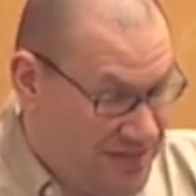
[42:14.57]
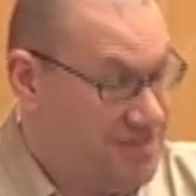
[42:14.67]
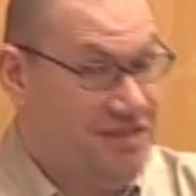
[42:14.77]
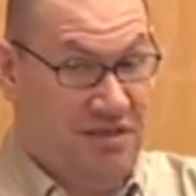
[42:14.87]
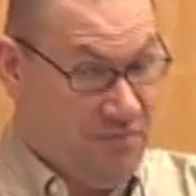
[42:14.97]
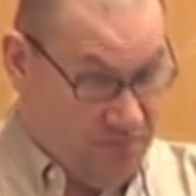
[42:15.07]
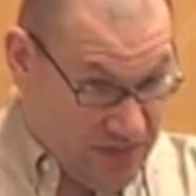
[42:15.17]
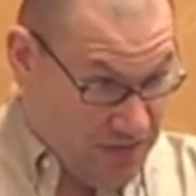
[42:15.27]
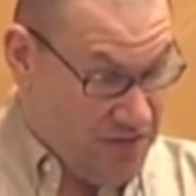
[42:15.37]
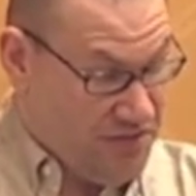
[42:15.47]
to the,
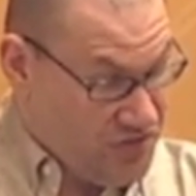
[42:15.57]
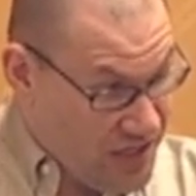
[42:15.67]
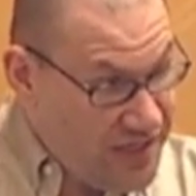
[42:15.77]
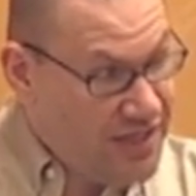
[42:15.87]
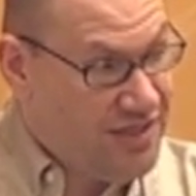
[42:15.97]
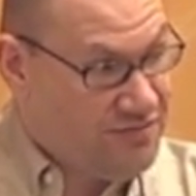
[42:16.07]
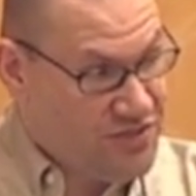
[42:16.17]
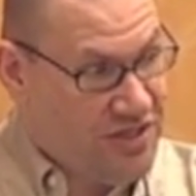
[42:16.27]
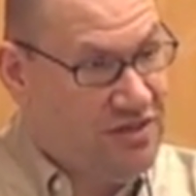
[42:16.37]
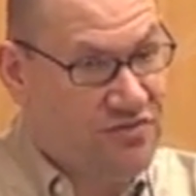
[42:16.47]
to the psychic
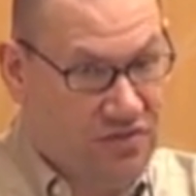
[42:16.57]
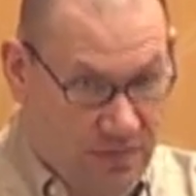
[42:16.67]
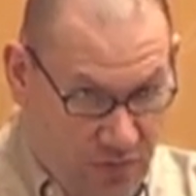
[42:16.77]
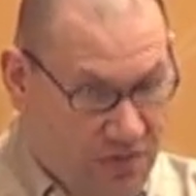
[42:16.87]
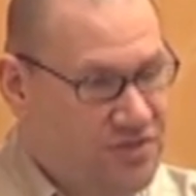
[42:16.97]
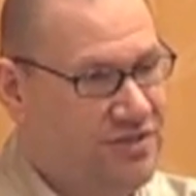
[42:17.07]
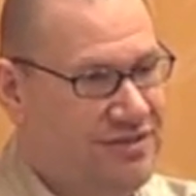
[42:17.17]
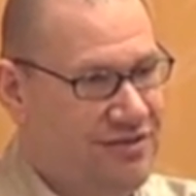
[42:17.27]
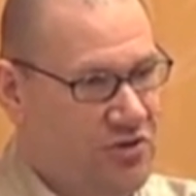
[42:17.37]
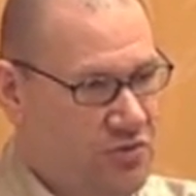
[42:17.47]
themselves or the person
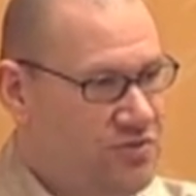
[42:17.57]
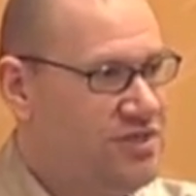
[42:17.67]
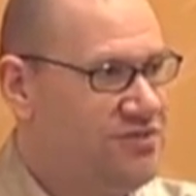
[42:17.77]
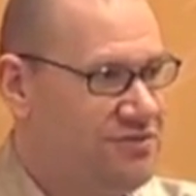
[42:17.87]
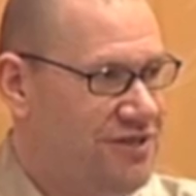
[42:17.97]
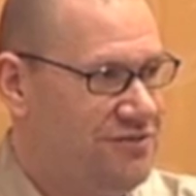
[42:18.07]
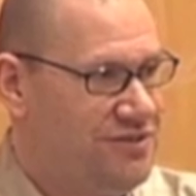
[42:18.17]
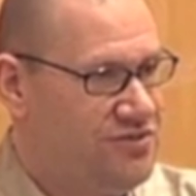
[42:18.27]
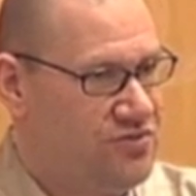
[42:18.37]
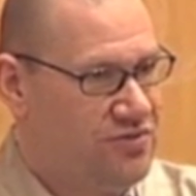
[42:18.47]
that owns this, look at
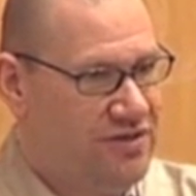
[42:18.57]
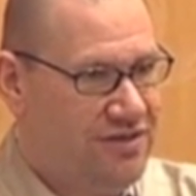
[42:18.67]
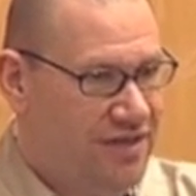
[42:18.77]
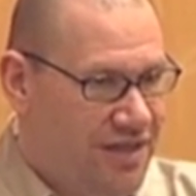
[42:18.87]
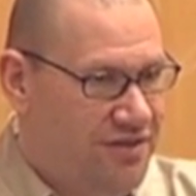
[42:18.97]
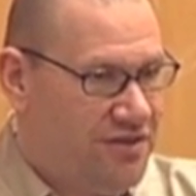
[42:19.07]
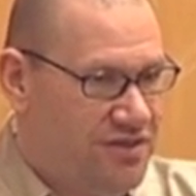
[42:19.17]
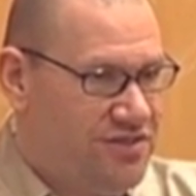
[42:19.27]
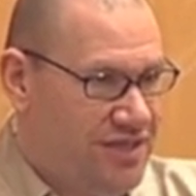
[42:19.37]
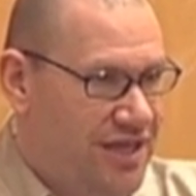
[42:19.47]
this store, they're going
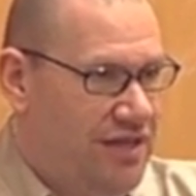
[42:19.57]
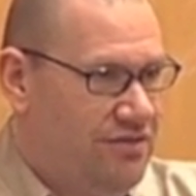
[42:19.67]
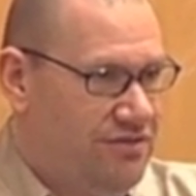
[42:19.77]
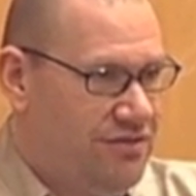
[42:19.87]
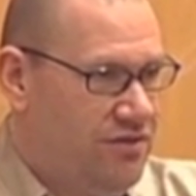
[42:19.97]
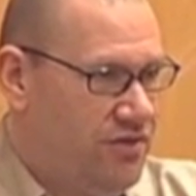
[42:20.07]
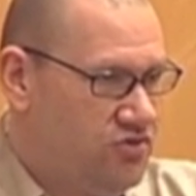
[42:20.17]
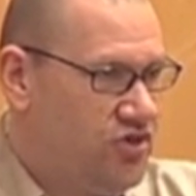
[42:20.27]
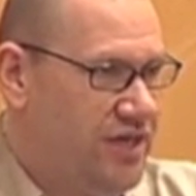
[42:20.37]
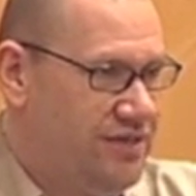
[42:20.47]
to say, oh, they're
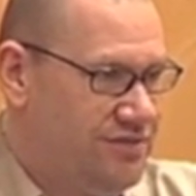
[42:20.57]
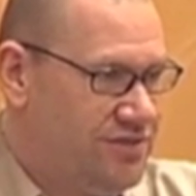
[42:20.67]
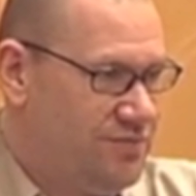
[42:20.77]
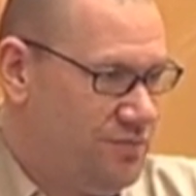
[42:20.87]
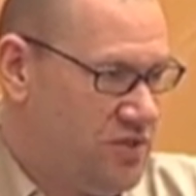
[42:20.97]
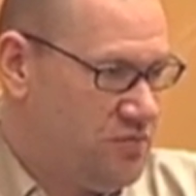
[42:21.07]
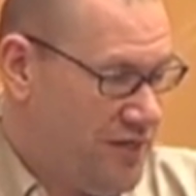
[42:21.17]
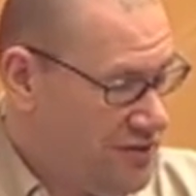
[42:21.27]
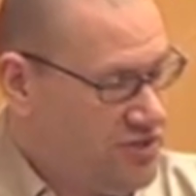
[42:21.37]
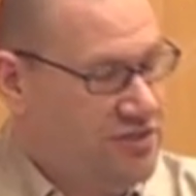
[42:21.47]
trying to
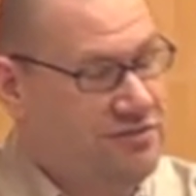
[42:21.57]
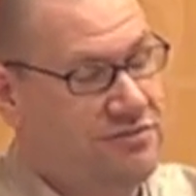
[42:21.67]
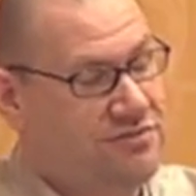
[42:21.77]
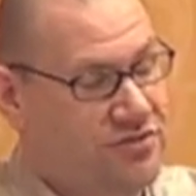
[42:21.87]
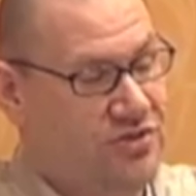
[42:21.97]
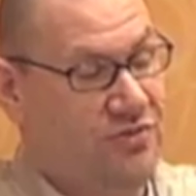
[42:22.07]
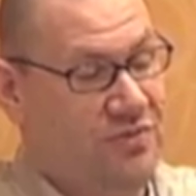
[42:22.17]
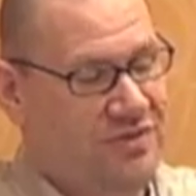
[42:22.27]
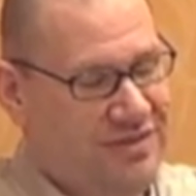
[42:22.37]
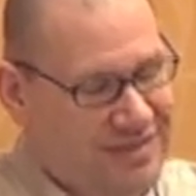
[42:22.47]
disparage us.
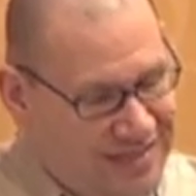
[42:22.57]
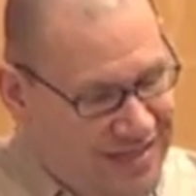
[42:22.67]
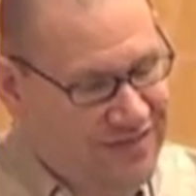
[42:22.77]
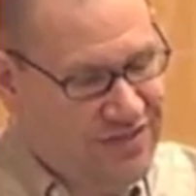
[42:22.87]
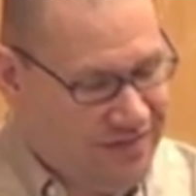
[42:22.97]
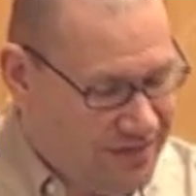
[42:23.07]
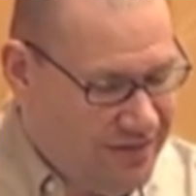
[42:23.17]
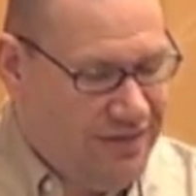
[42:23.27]
So you have to